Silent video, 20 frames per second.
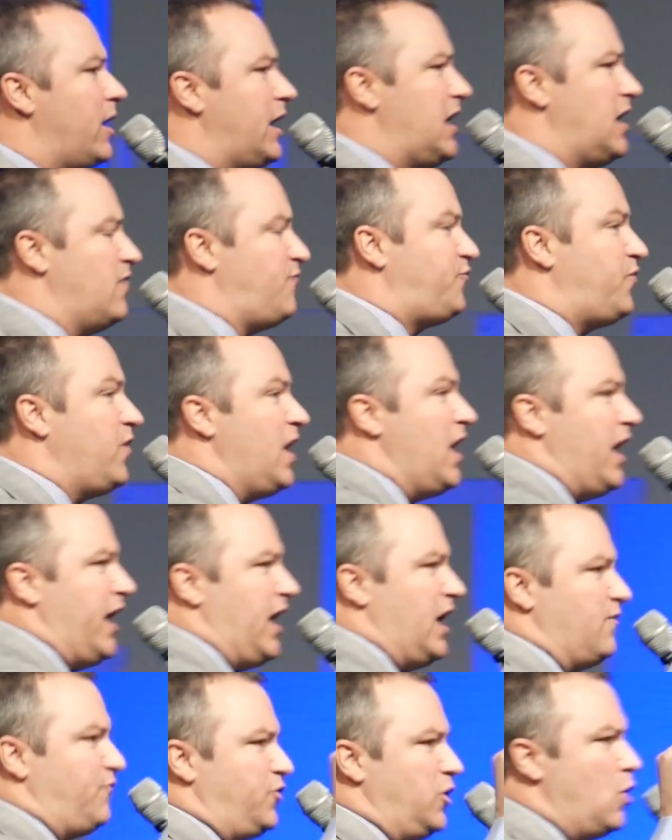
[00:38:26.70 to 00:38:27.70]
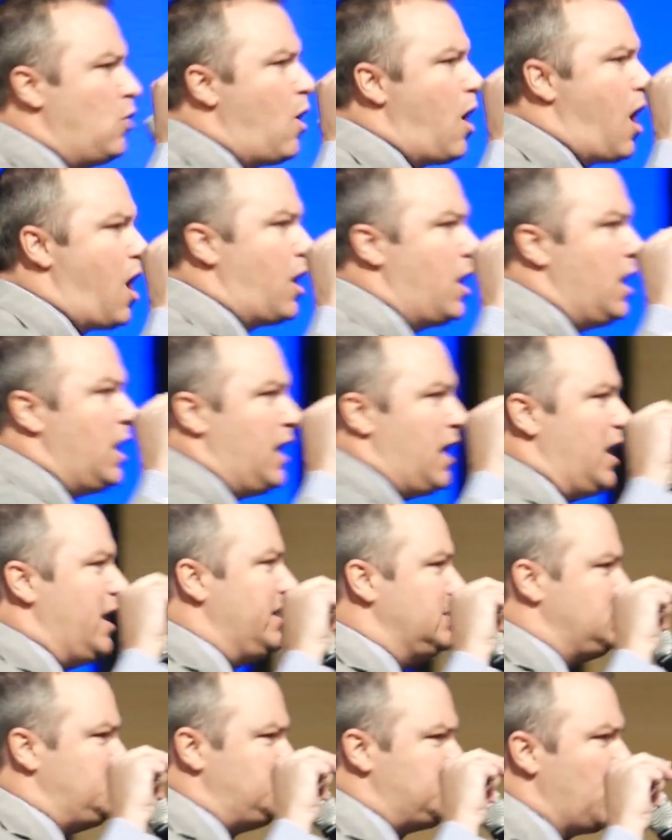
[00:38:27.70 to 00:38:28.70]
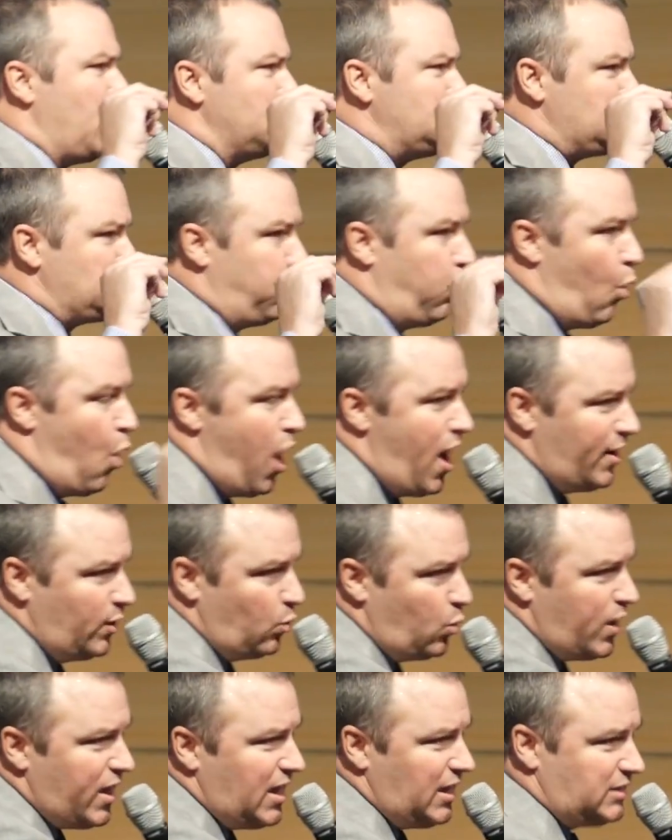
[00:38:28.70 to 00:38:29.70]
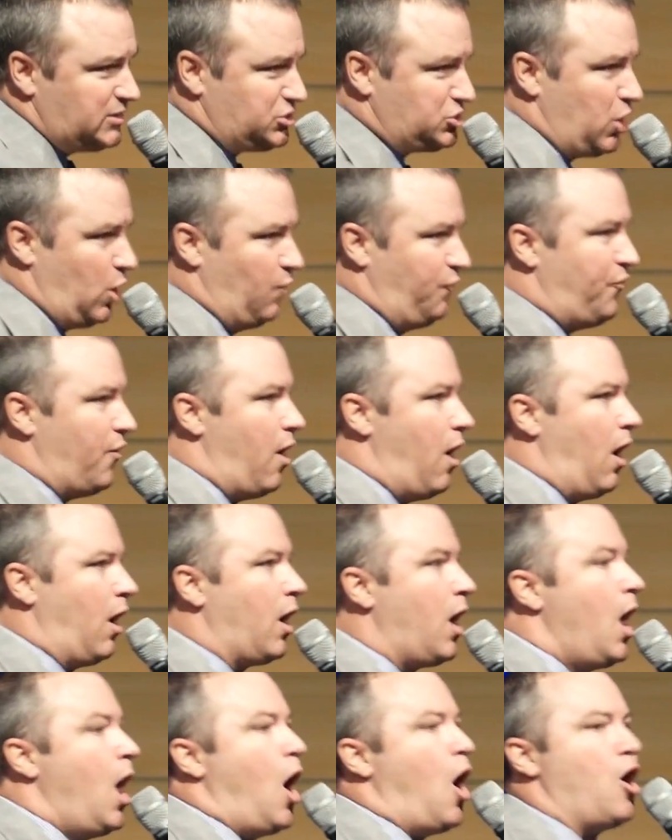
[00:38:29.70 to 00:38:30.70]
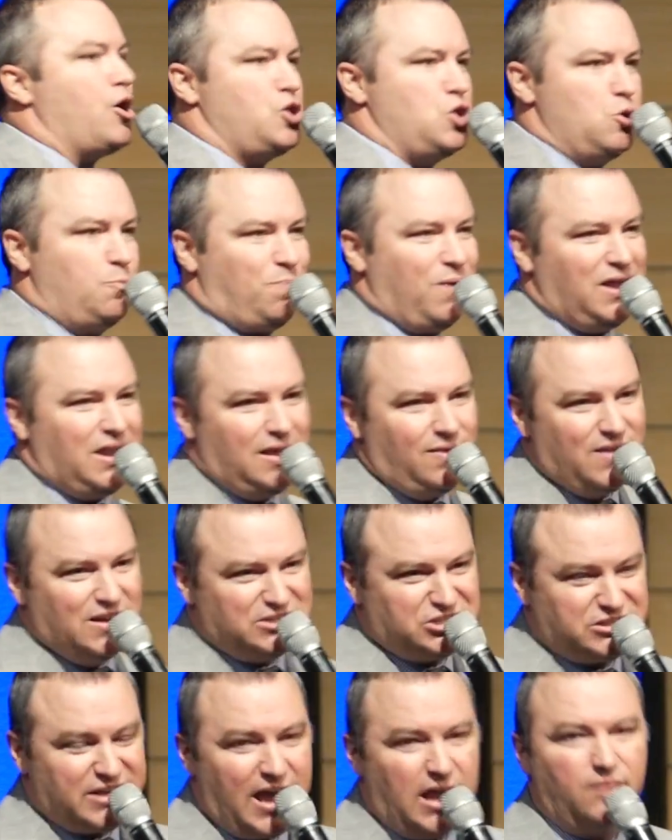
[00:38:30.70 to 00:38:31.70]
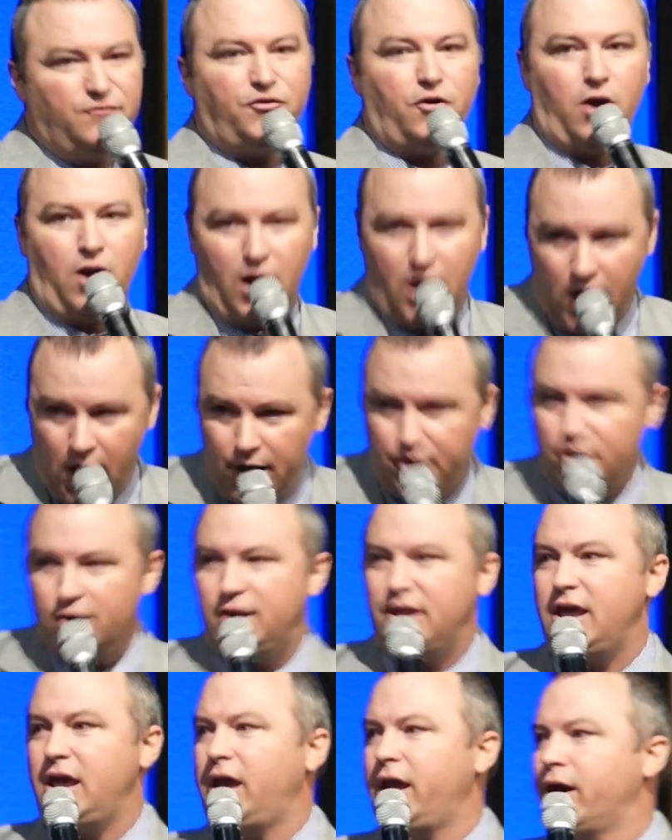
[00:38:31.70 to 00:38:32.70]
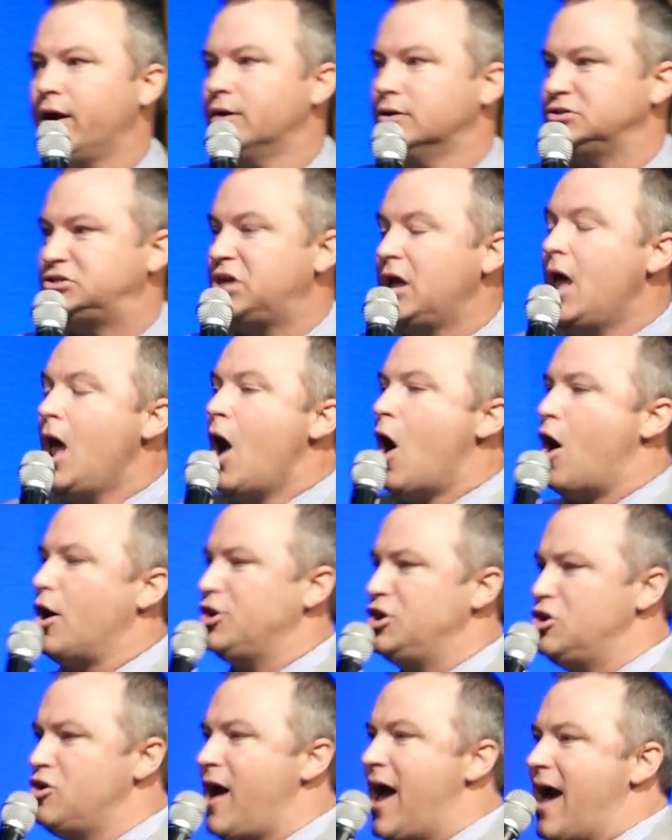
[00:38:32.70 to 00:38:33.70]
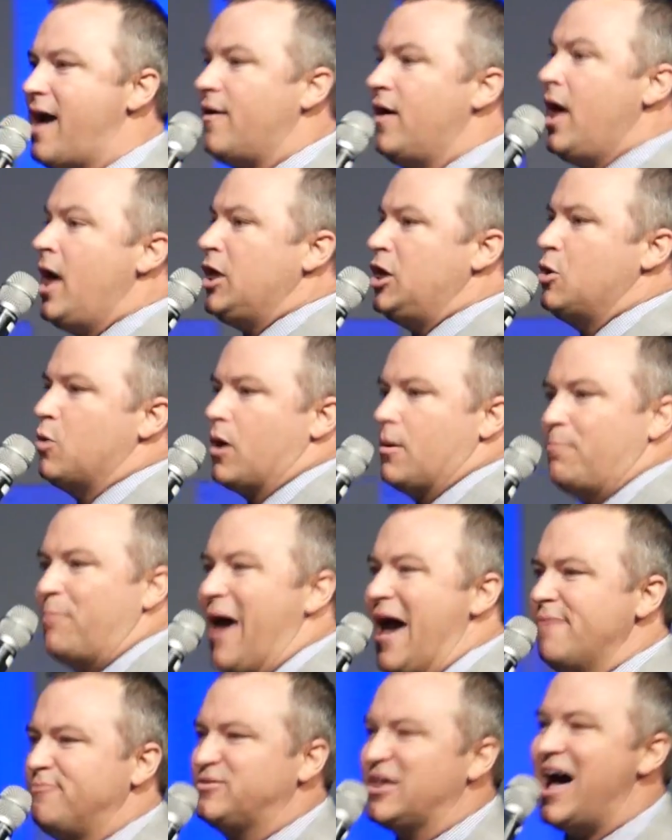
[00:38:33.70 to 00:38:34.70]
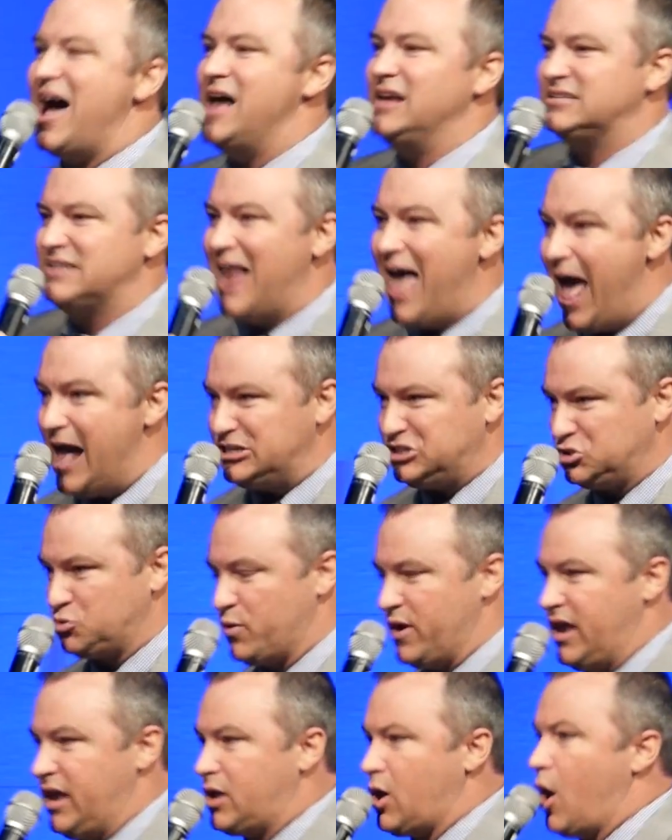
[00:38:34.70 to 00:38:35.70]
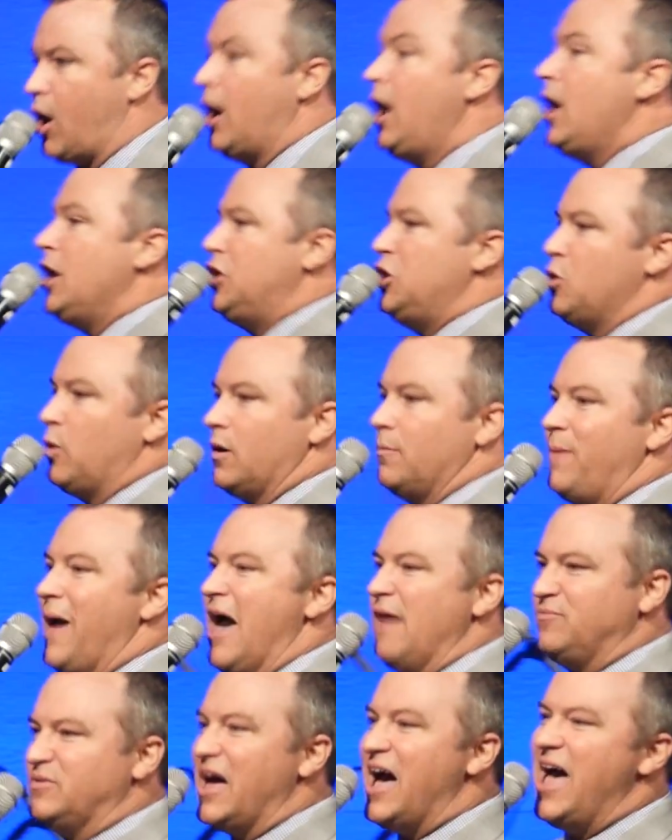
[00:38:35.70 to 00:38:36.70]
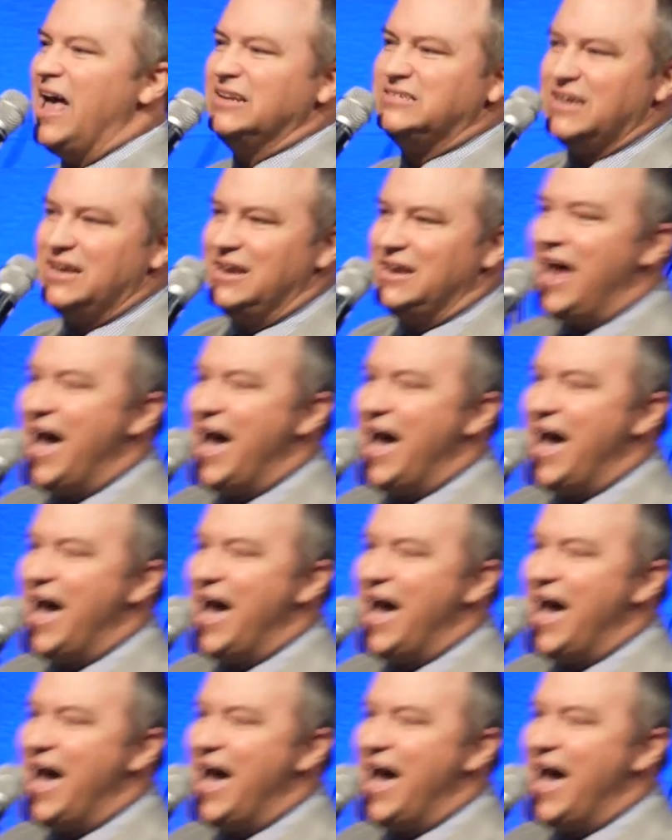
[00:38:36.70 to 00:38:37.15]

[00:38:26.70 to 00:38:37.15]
if you are in church 1 week so far, or you've been in this thing for 100 years, or you were baptized last week, or you were baptized in